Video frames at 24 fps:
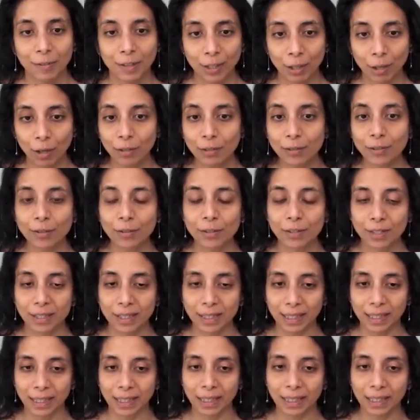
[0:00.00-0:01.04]
We're also
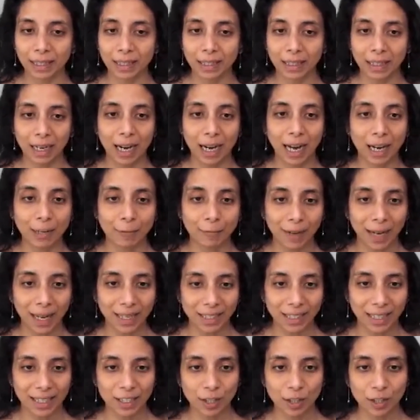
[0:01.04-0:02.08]
seeing
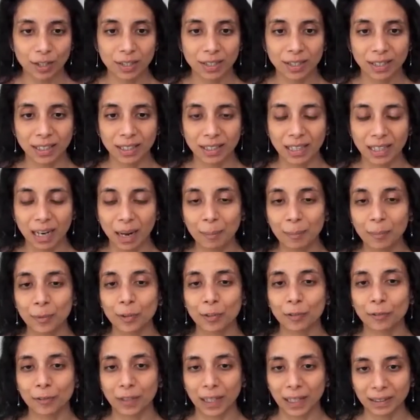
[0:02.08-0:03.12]
advantages in a
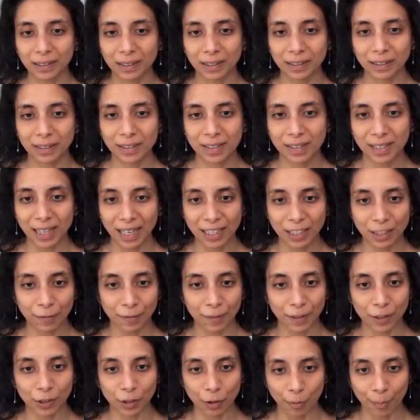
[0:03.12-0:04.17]
number of other
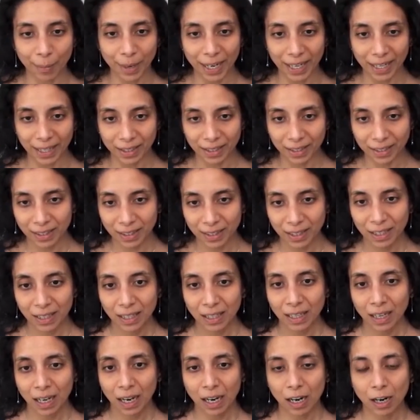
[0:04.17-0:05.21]
scientific domains,
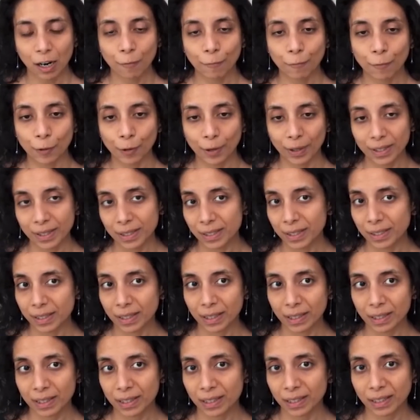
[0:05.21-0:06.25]
for
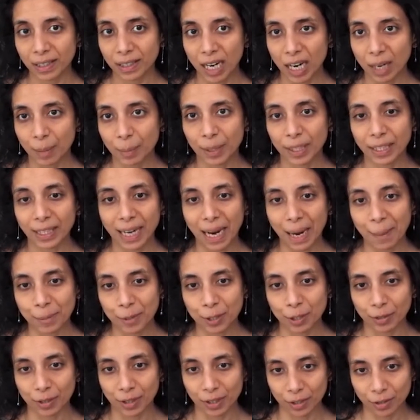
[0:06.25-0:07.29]
instance, in carbon
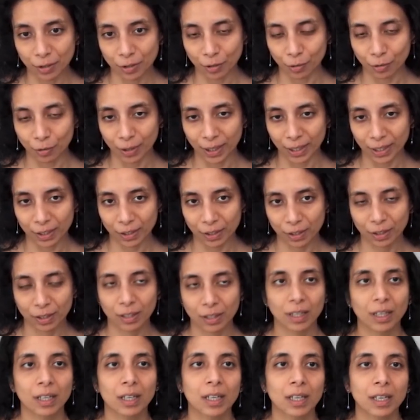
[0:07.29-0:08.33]
capture and storage.